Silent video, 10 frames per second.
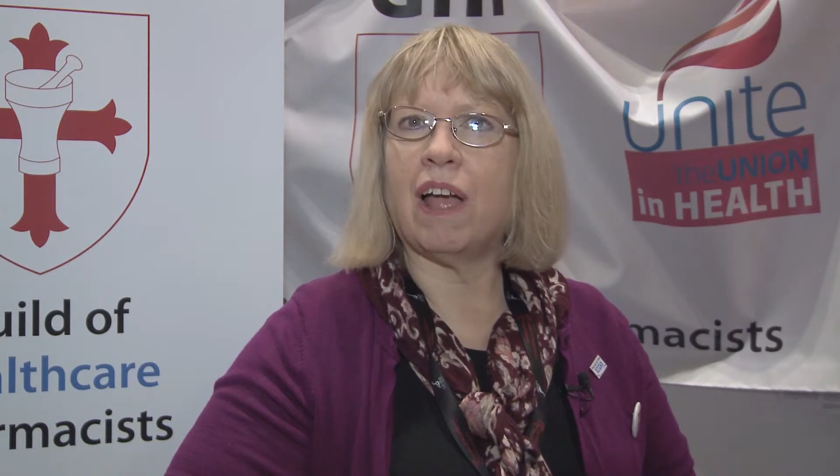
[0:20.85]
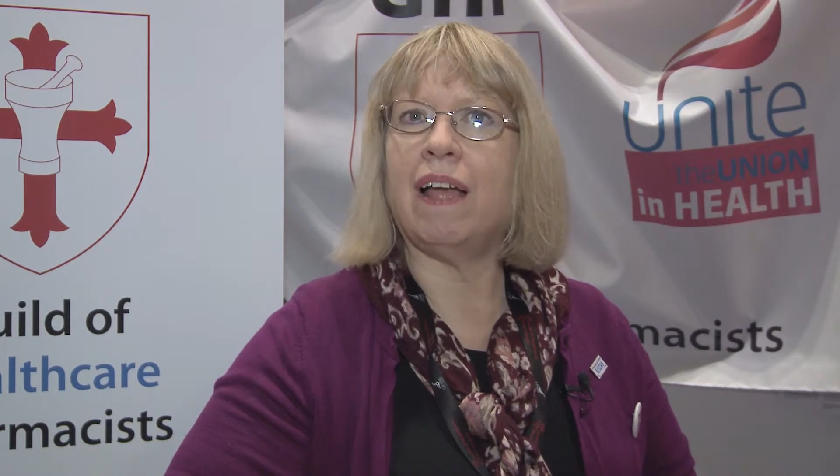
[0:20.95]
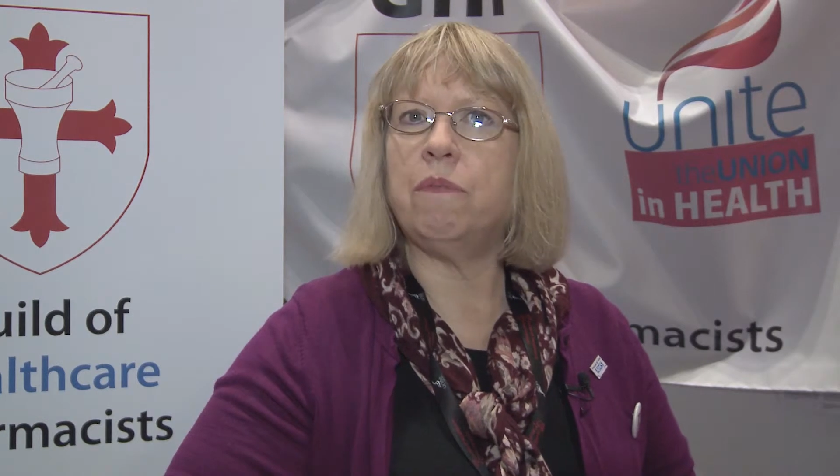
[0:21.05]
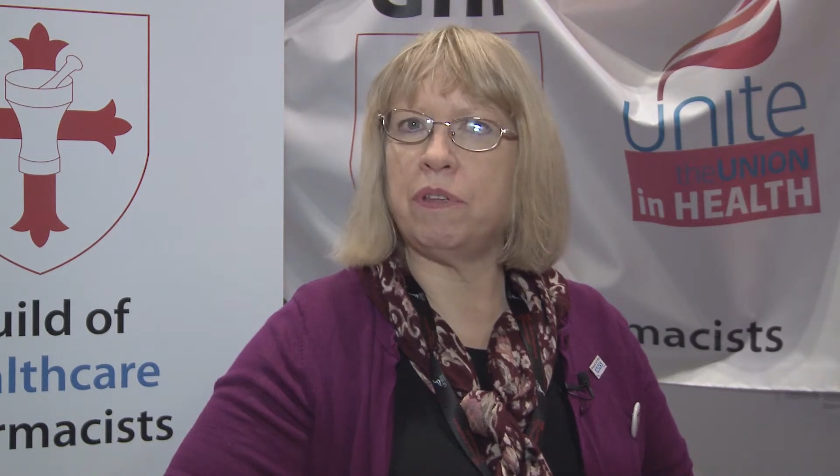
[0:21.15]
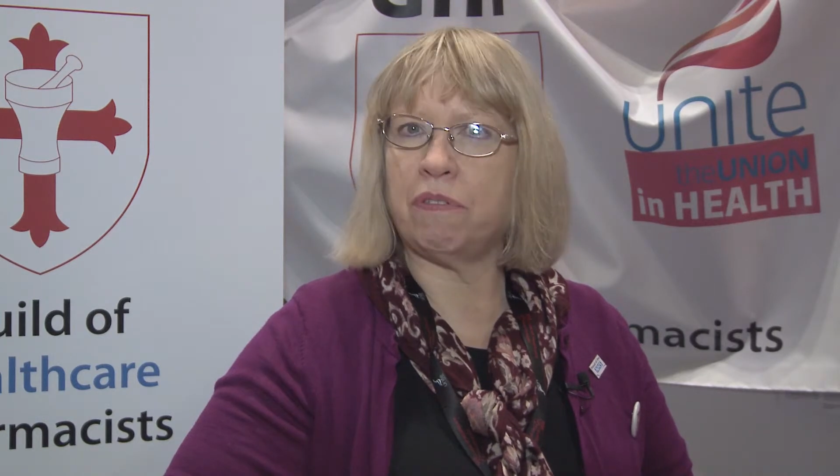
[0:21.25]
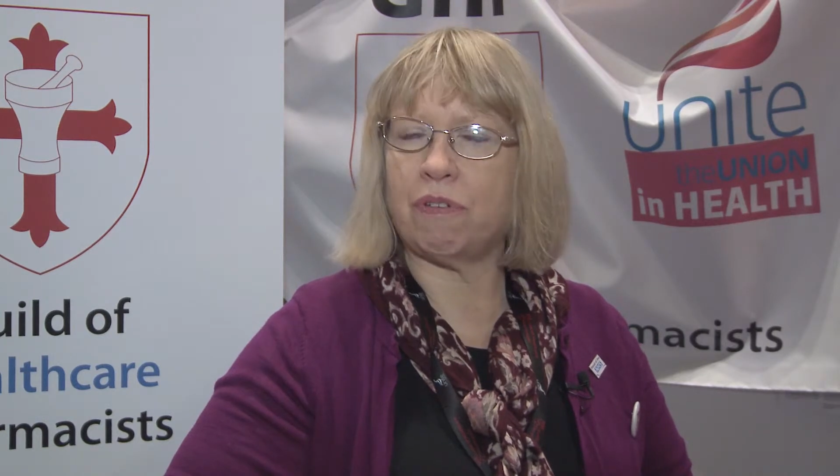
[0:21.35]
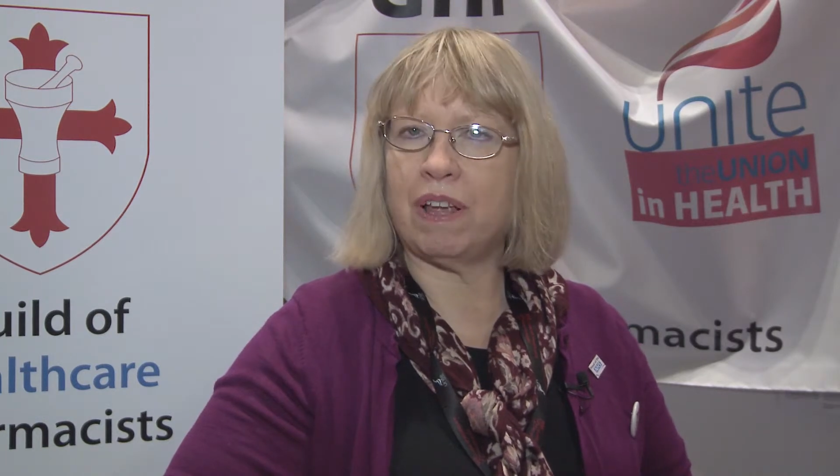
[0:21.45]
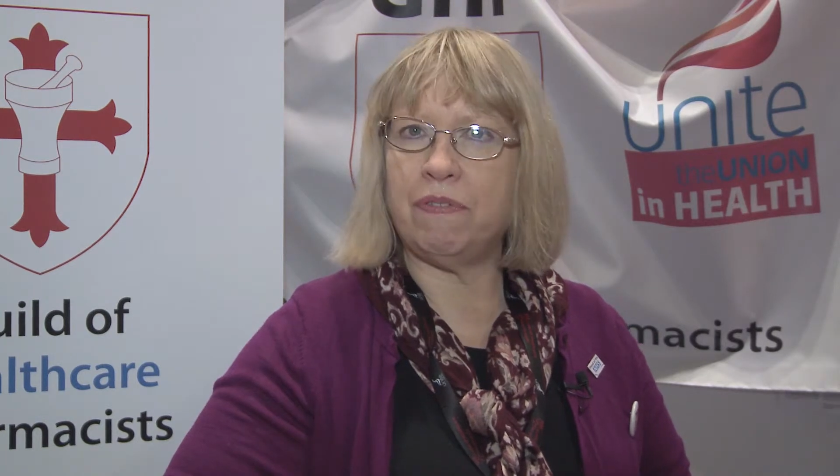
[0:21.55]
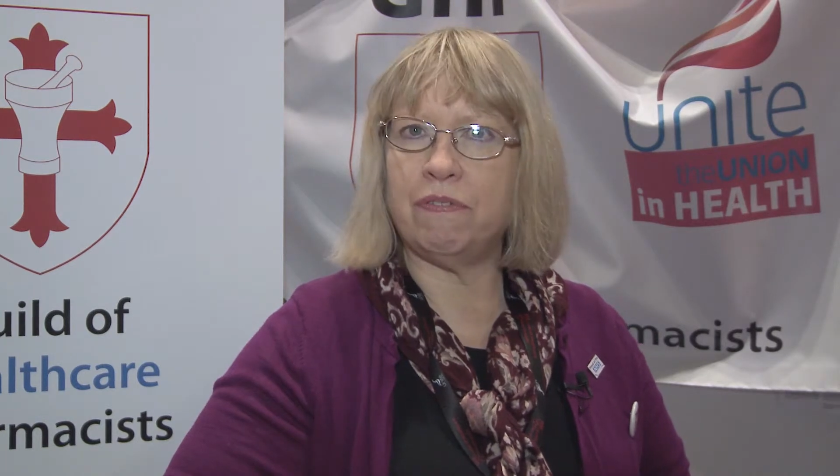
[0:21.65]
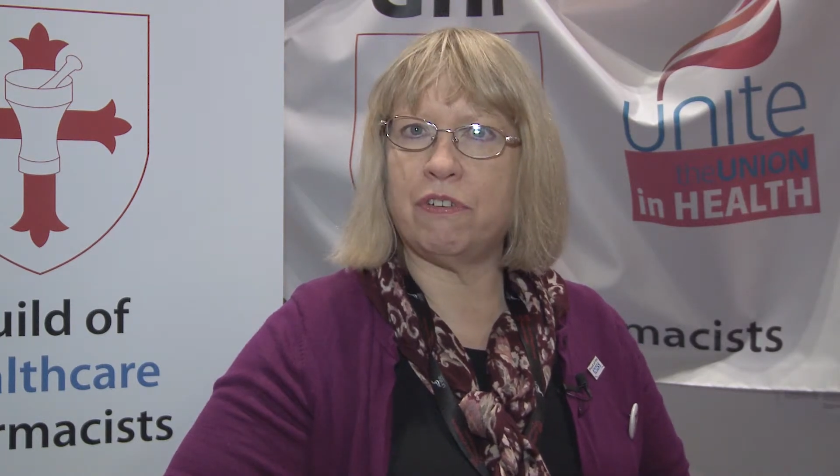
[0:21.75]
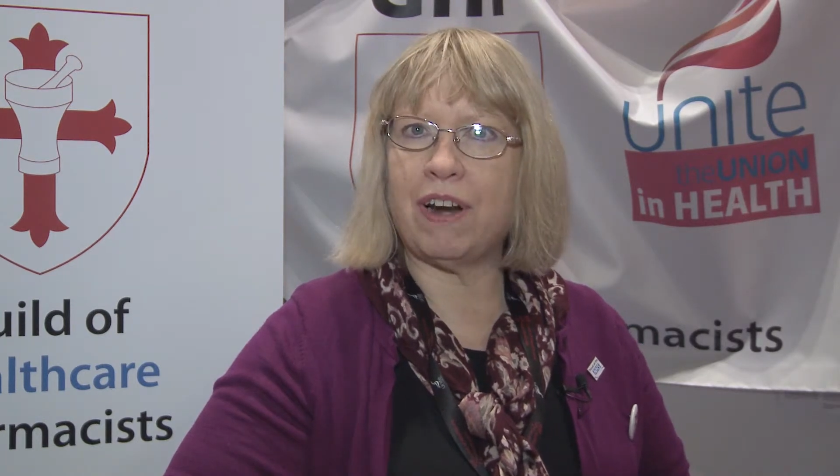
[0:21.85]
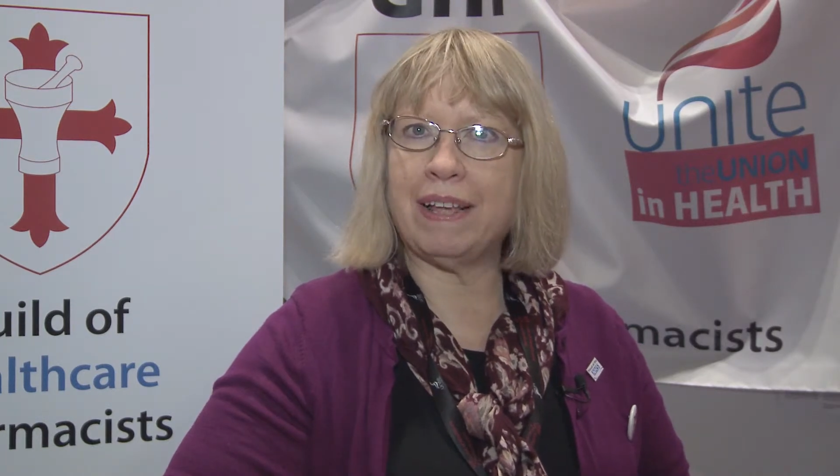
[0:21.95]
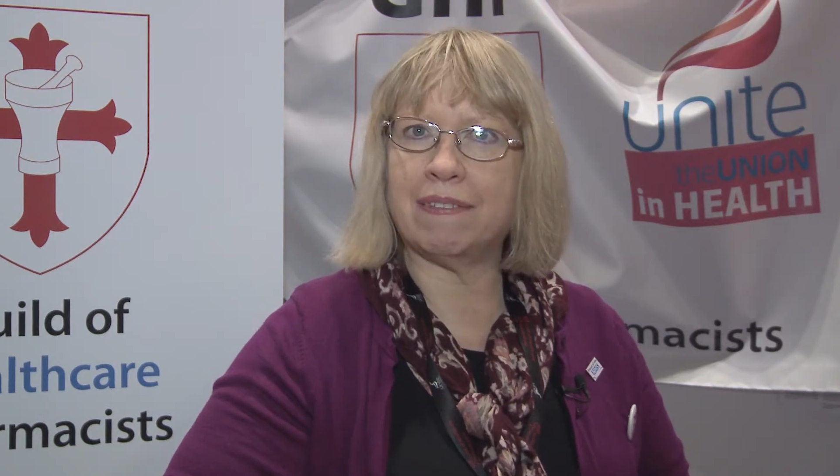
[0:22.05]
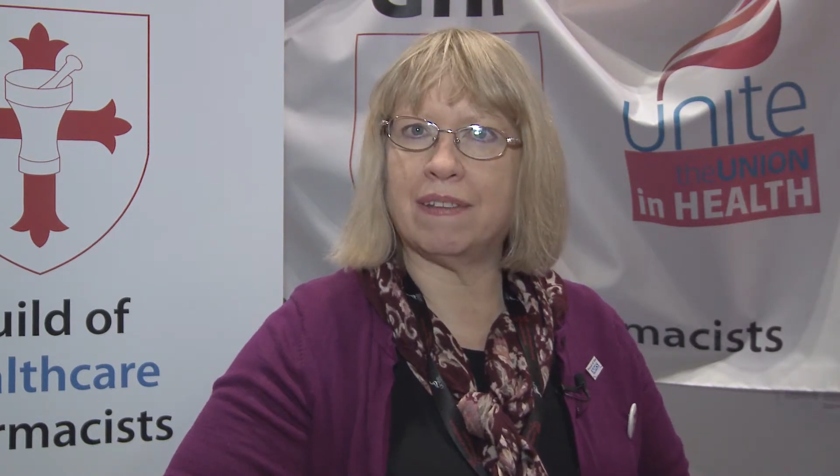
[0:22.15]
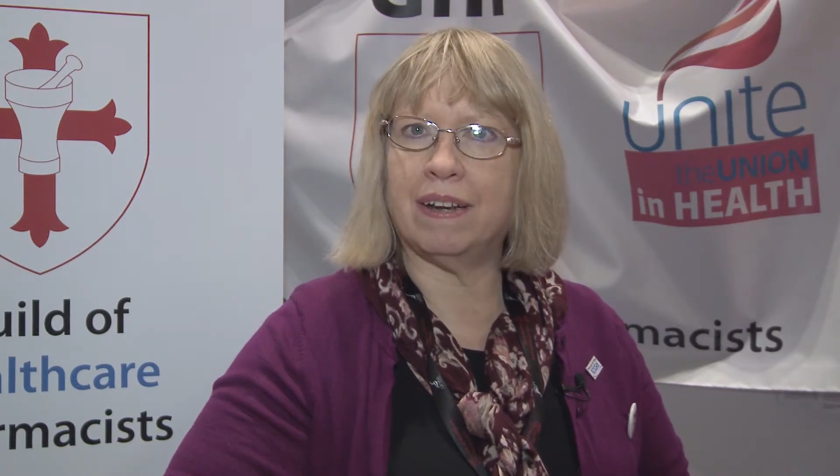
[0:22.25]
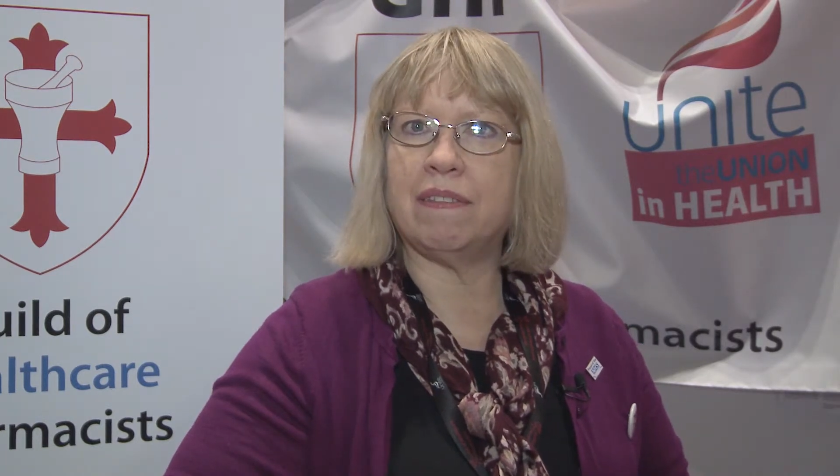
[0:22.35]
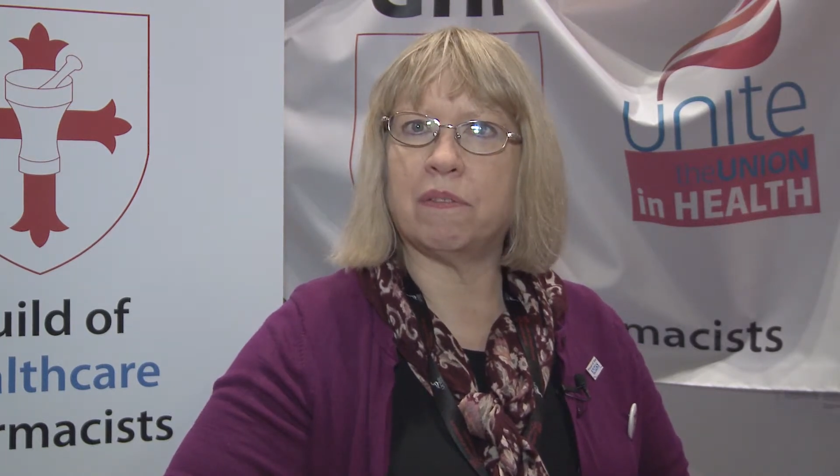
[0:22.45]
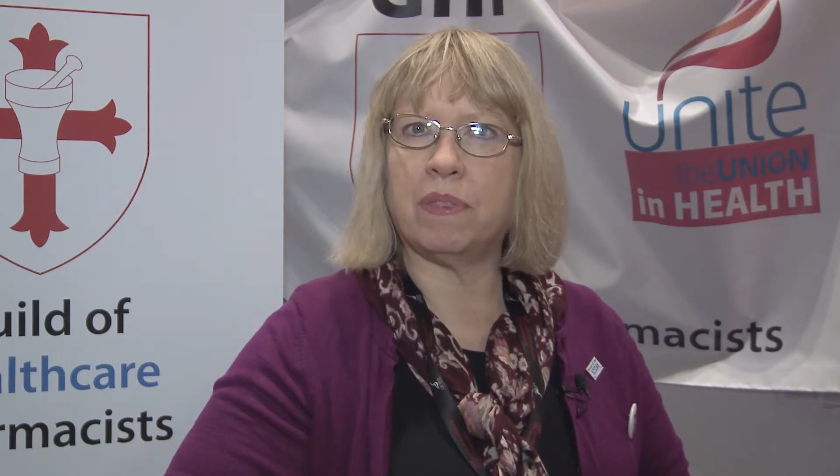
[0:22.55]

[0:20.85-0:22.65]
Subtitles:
and were striving for excellence